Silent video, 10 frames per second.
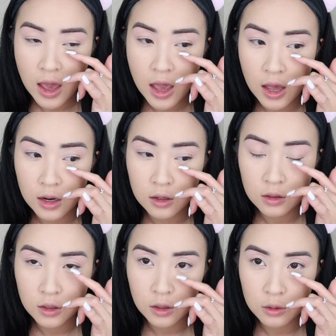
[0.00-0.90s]
and,
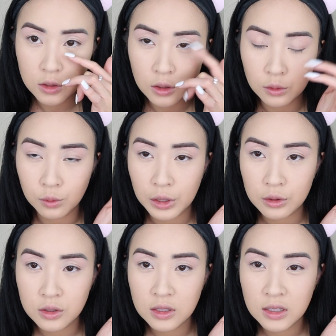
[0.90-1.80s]
you know, to the little
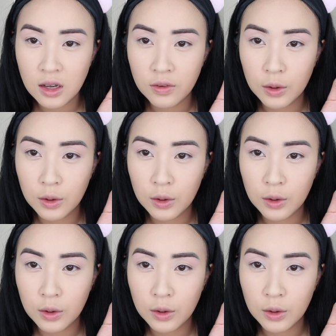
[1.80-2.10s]
wrinkles and stuff,